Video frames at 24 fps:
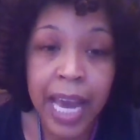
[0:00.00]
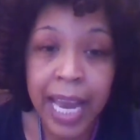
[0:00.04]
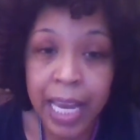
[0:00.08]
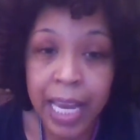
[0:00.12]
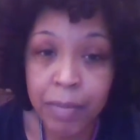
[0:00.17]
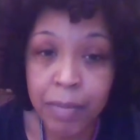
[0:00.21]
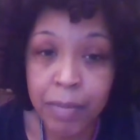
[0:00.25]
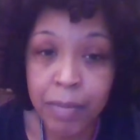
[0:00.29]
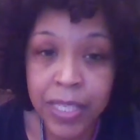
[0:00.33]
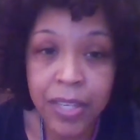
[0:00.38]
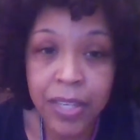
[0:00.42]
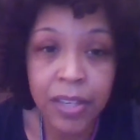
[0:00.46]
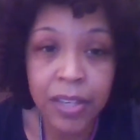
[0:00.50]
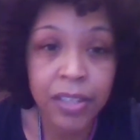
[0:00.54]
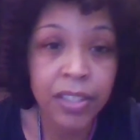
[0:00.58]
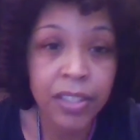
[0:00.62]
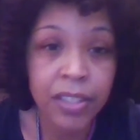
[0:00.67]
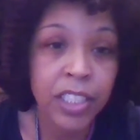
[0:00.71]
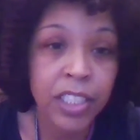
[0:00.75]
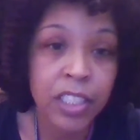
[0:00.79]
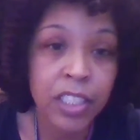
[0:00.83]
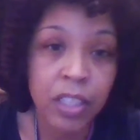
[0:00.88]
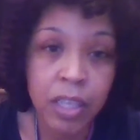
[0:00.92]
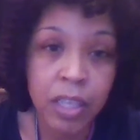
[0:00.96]

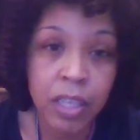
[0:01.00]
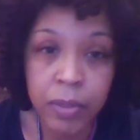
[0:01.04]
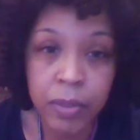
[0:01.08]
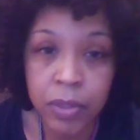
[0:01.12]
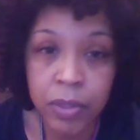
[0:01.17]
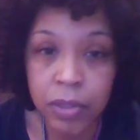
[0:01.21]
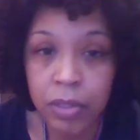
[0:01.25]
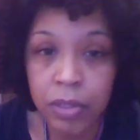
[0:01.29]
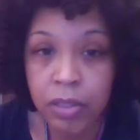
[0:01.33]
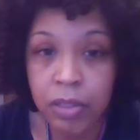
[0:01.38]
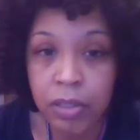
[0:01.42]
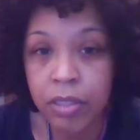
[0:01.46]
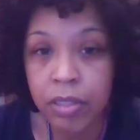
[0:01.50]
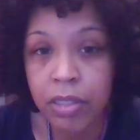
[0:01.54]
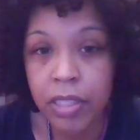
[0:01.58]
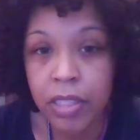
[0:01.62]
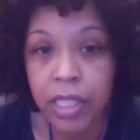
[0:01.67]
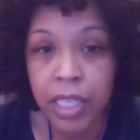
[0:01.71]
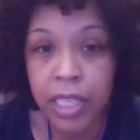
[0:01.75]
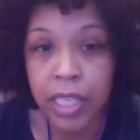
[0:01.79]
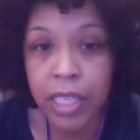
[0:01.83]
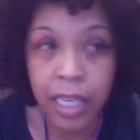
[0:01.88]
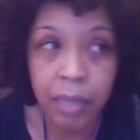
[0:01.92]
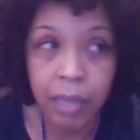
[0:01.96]
hamsters, gerbils,
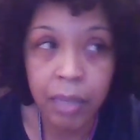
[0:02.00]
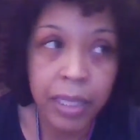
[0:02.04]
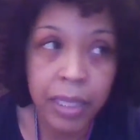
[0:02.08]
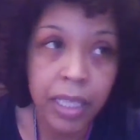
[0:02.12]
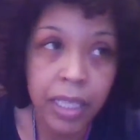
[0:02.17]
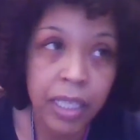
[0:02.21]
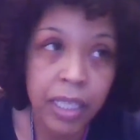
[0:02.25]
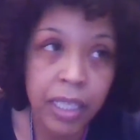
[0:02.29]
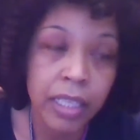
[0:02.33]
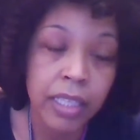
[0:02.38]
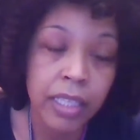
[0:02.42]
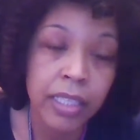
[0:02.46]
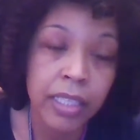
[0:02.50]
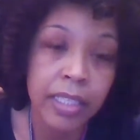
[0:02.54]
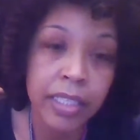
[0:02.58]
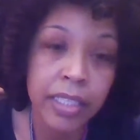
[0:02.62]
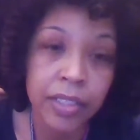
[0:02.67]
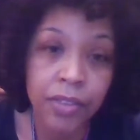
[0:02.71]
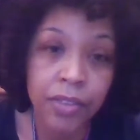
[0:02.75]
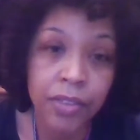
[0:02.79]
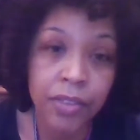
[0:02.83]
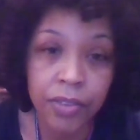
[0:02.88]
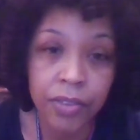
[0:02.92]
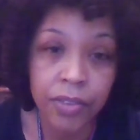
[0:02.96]
guinea
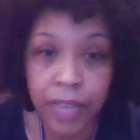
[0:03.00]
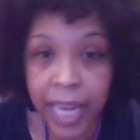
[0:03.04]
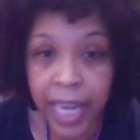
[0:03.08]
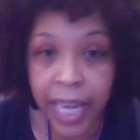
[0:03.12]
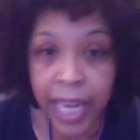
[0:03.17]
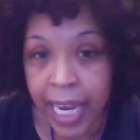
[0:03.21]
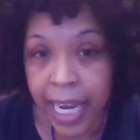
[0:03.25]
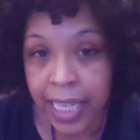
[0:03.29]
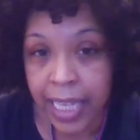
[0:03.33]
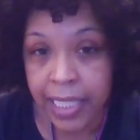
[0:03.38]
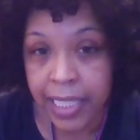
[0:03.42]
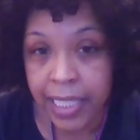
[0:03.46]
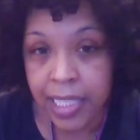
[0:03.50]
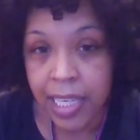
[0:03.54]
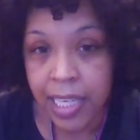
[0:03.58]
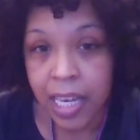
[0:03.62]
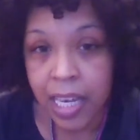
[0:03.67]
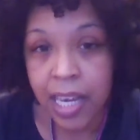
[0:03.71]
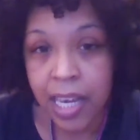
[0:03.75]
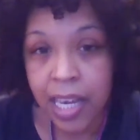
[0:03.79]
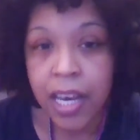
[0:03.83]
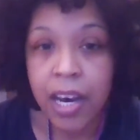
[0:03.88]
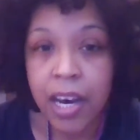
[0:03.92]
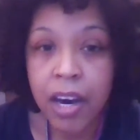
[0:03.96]
pigs, rats,
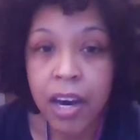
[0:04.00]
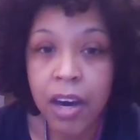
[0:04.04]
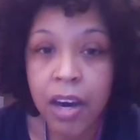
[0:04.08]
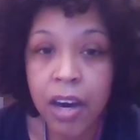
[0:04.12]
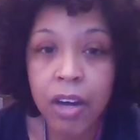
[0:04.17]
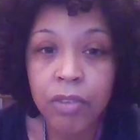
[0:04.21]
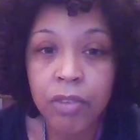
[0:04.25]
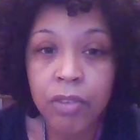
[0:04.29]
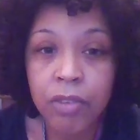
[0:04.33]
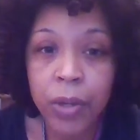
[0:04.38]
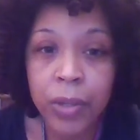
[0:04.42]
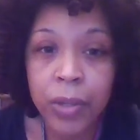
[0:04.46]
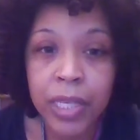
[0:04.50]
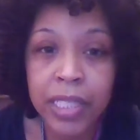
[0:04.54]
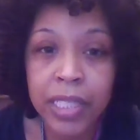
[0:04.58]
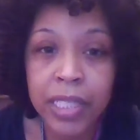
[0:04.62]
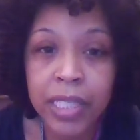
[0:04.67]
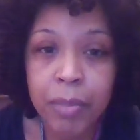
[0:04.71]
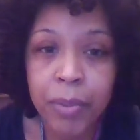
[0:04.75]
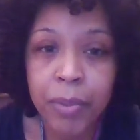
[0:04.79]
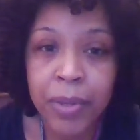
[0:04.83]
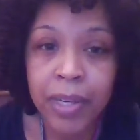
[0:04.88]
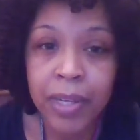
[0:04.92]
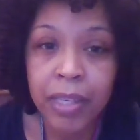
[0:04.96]
all
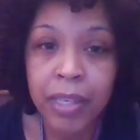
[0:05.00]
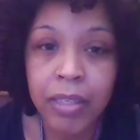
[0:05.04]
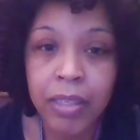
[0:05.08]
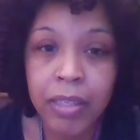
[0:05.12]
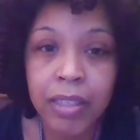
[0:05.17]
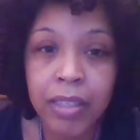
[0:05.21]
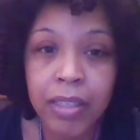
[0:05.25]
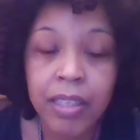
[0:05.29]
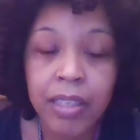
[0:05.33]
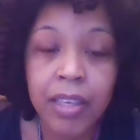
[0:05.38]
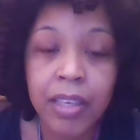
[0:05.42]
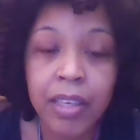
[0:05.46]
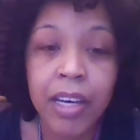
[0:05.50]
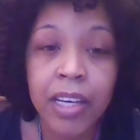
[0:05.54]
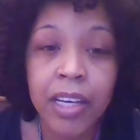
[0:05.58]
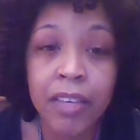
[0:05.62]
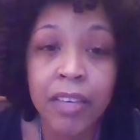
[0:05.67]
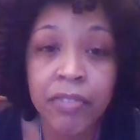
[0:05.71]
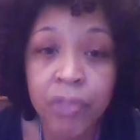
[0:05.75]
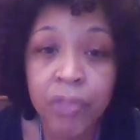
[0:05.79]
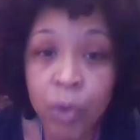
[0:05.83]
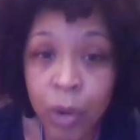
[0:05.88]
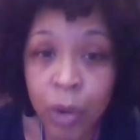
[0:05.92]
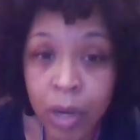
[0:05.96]
rodents are pretty
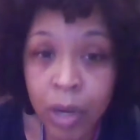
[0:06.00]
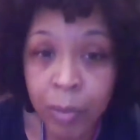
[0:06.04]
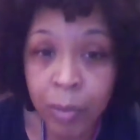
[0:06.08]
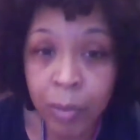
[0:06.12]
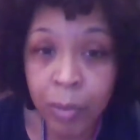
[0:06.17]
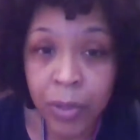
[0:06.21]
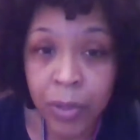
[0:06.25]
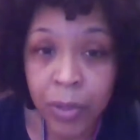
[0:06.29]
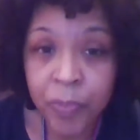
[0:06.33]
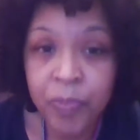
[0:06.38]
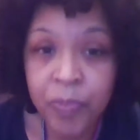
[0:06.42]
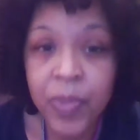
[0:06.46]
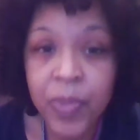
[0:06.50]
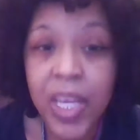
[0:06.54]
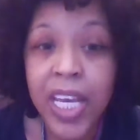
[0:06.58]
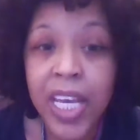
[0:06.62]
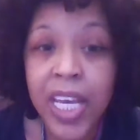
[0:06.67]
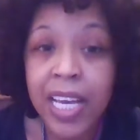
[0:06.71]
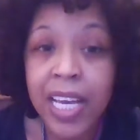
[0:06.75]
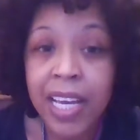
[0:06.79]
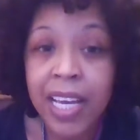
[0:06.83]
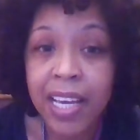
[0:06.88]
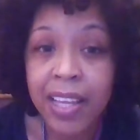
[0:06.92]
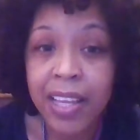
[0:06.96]
affordable.
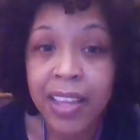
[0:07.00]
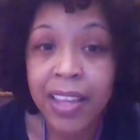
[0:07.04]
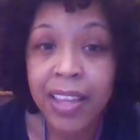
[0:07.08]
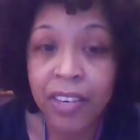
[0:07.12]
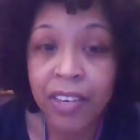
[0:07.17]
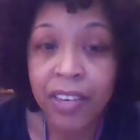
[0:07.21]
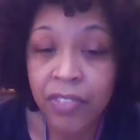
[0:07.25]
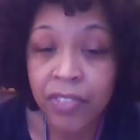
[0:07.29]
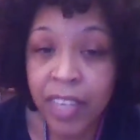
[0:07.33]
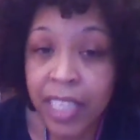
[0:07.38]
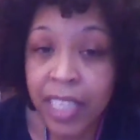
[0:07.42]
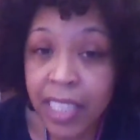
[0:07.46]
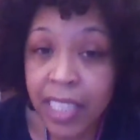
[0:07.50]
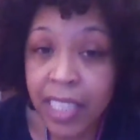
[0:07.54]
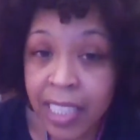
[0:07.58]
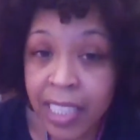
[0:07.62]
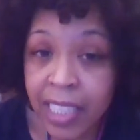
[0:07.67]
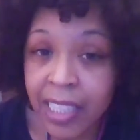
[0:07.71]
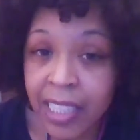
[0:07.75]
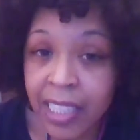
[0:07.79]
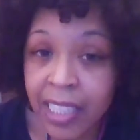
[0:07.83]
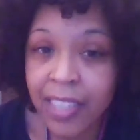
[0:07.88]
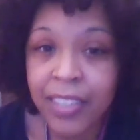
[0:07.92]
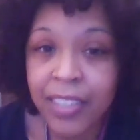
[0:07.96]
They're
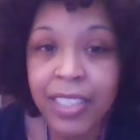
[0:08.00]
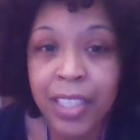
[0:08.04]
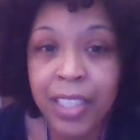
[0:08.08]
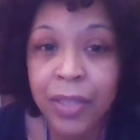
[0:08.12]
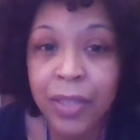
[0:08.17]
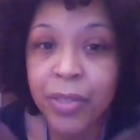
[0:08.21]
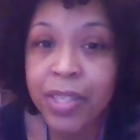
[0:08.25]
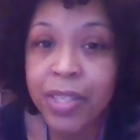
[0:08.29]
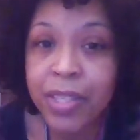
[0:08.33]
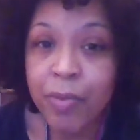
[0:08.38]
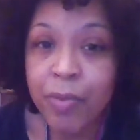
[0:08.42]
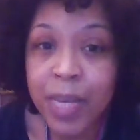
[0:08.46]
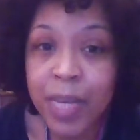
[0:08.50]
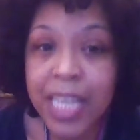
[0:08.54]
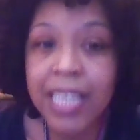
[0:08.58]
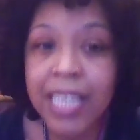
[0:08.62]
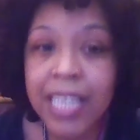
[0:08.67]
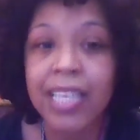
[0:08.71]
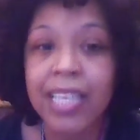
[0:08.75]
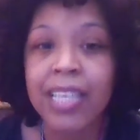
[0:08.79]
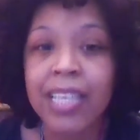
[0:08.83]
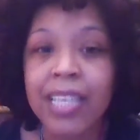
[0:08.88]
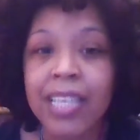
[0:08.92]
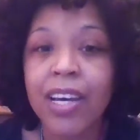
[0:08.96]
friendly, they're so
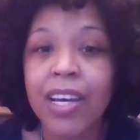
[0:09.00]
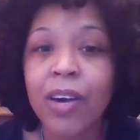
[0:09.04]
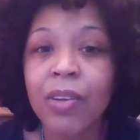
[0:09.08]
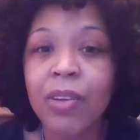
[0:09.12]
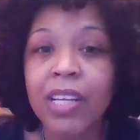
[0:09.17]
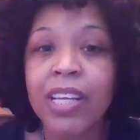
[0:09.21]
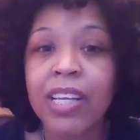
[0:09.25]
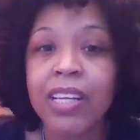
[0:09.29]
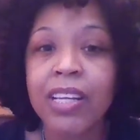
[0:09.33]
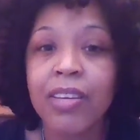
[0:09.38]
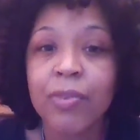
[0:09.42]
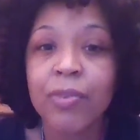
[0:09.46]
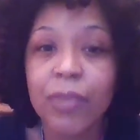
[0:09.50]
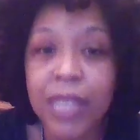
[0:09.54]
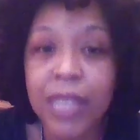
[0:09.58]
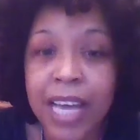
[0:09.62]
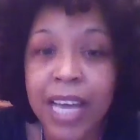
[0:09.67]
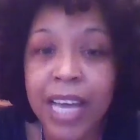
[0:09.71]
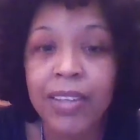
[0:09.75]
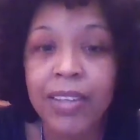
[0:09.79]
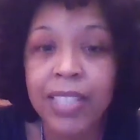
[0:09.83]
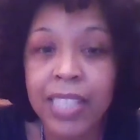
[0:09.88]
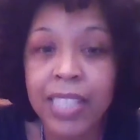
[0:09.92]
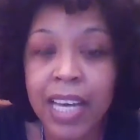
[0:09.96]
sweet, and the only
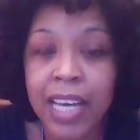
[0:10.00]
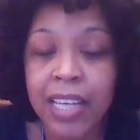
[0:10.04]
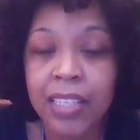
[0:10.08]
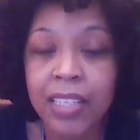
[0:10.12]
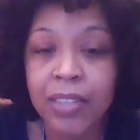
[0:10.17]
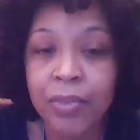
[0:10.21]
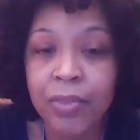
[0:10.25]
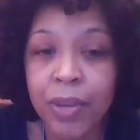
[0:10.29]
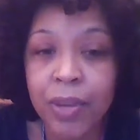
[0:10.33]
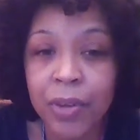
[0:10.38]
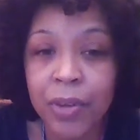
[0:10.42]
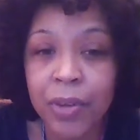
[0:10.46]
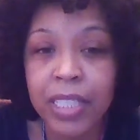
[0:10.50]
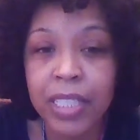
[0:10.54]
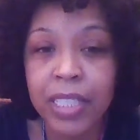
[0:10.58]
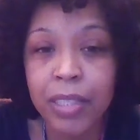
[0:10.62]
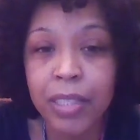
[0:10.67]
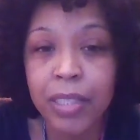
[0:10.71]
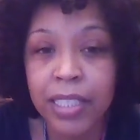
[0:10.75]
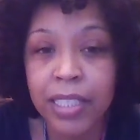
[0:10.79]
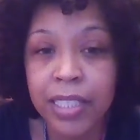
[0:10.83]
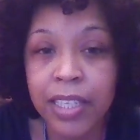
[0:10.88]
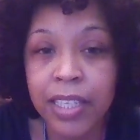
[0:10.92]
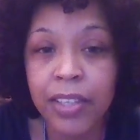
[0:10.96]
downside to
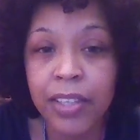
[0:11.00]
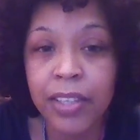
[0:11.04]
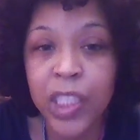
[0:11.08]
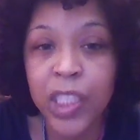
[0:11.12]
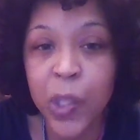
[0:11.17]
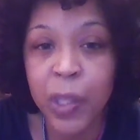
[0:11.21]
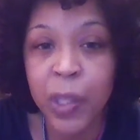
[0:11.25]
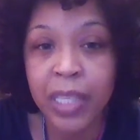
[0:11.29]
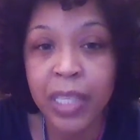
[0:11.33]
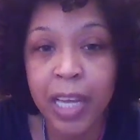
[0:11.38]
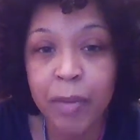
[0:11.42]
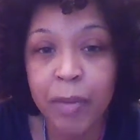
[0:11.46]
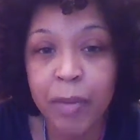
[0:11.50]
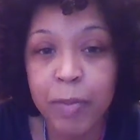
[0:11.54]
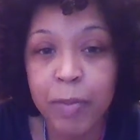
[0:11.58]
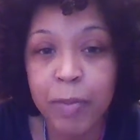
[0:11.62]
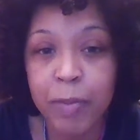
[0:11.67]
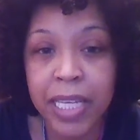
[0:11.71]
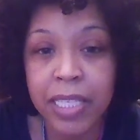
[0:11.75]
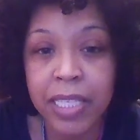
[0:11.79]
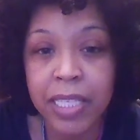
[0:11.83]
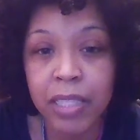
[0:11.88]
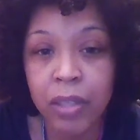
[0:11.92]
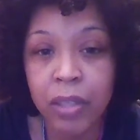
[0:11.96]
rodents is their short
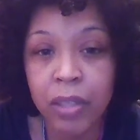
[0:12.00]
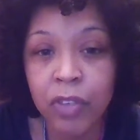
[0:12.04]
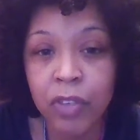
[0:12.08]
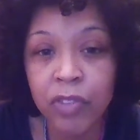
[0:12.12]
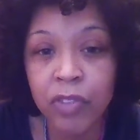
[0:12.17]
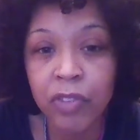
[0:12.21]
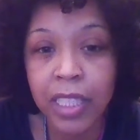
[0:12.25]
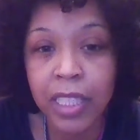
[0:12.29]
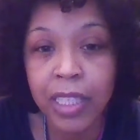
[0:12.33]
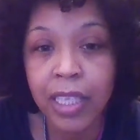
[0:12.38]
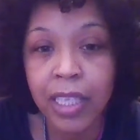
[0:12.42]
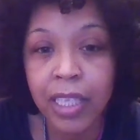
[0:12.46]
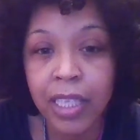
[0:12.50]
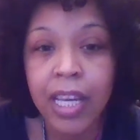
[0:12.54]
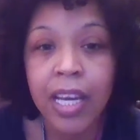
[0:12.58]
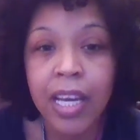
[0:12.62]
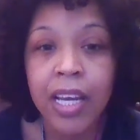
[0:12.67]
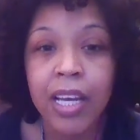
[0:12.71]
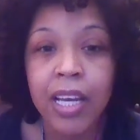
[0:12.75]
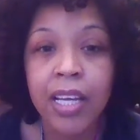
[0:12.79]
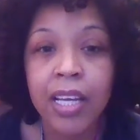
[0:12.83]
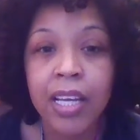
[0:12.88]
lifespan. So hopefully